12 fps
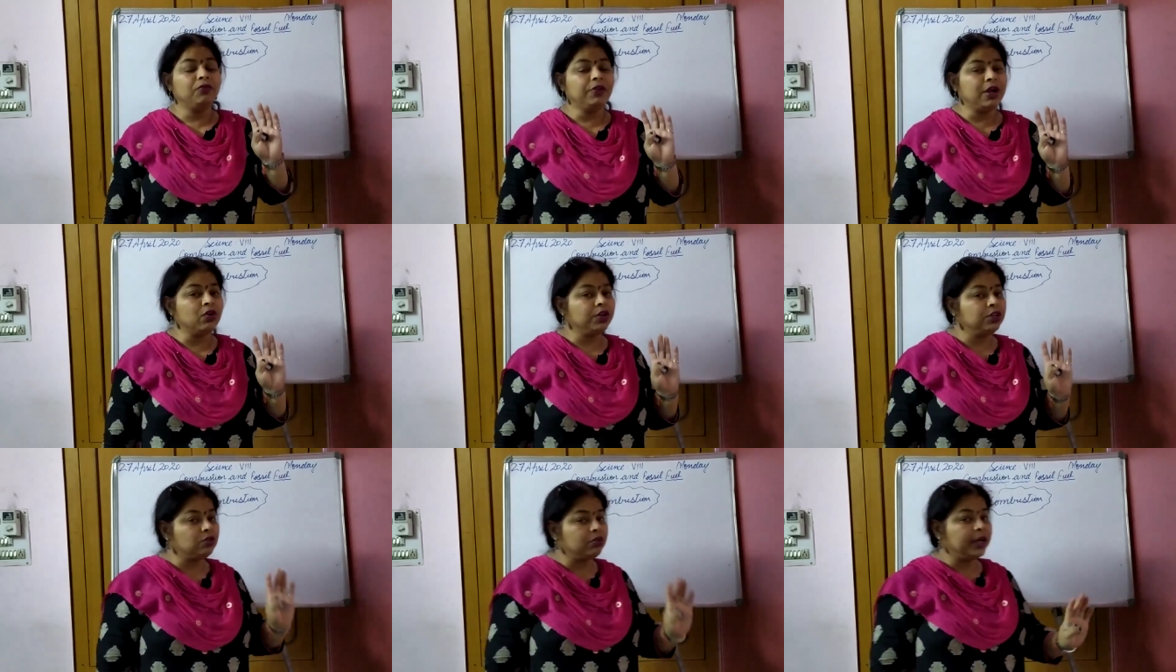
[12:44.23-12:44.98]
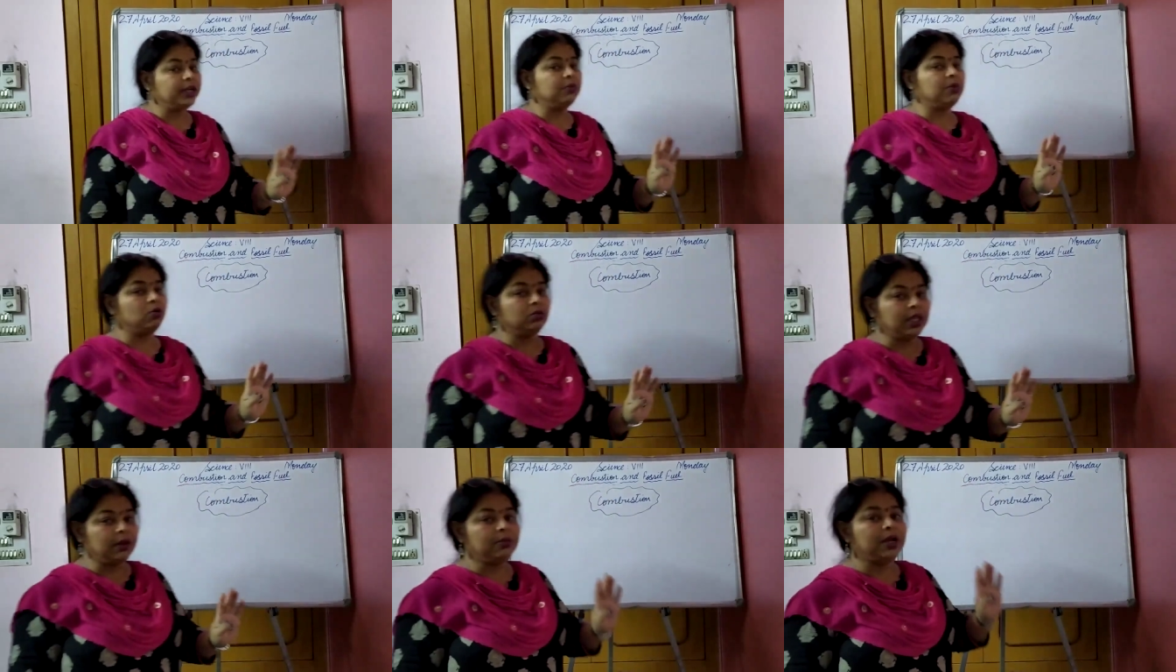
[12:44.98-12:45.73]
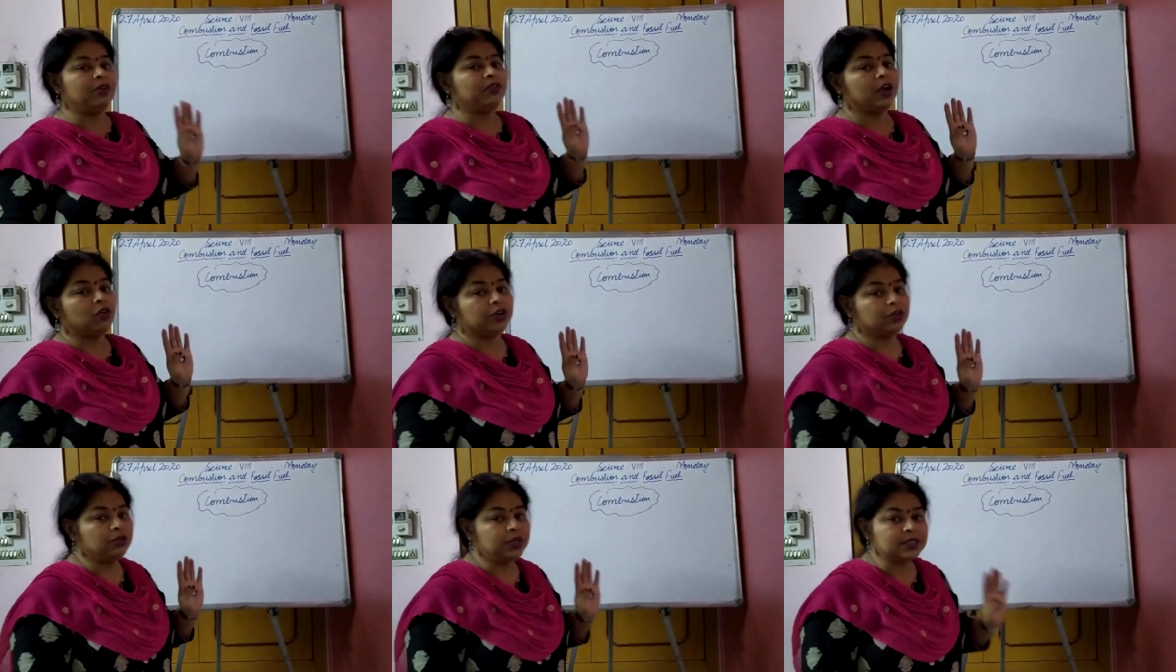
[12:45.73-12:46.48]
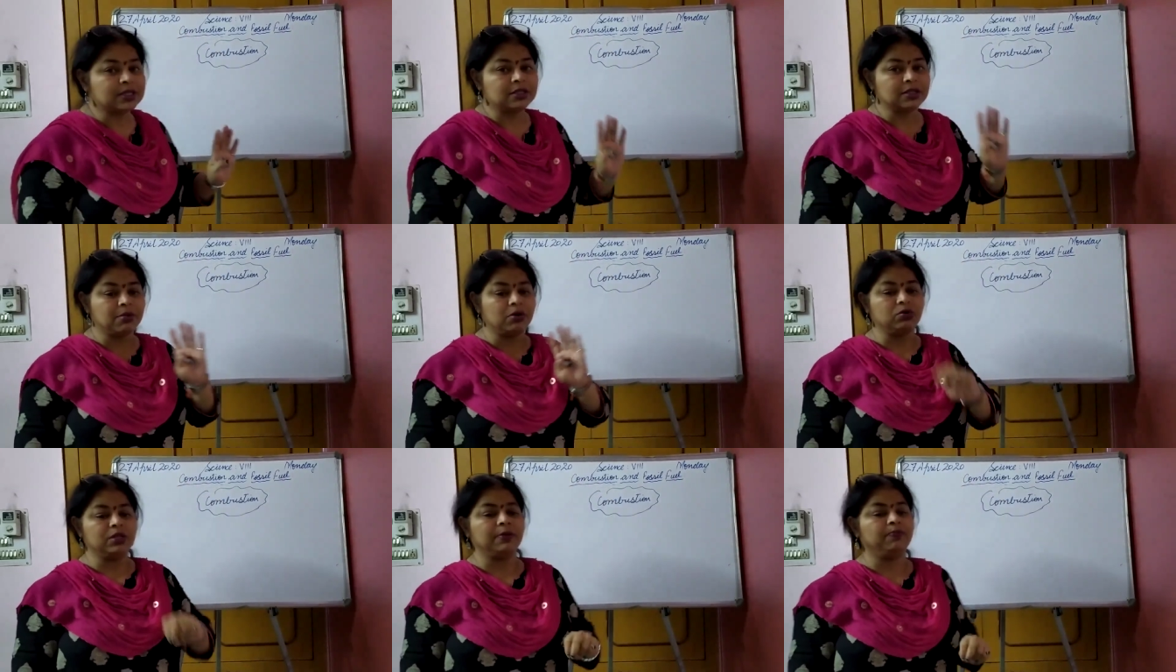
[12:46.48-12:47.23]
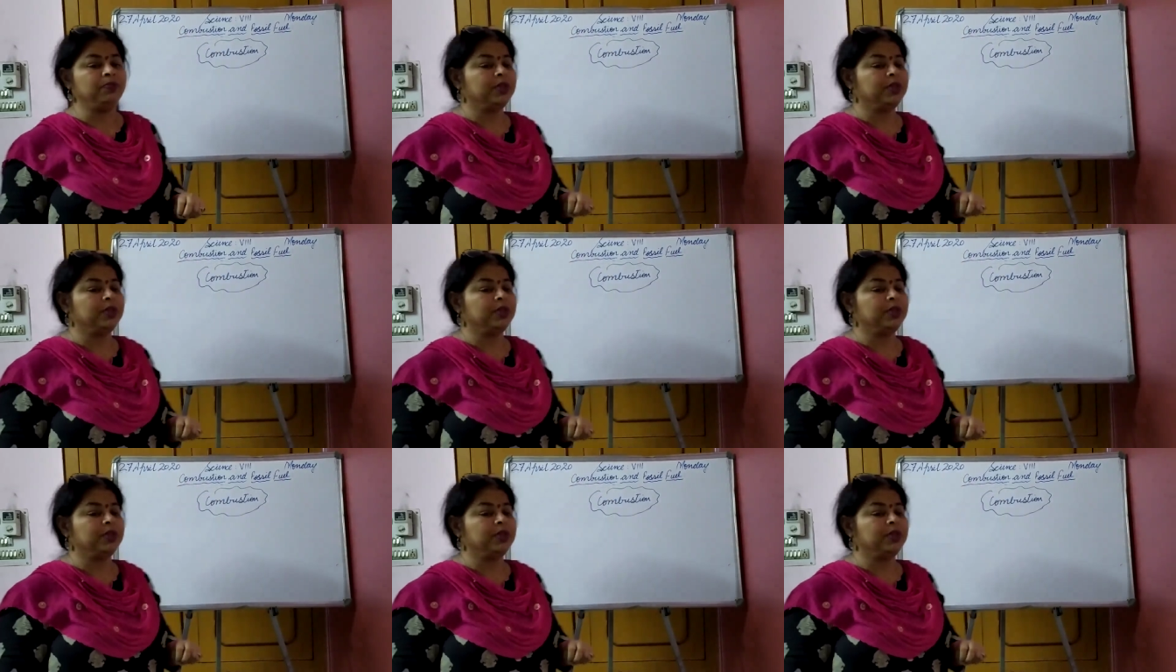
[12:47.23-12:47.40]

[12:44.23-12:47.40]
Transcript: We are going to write about them and we are going to discuss about them.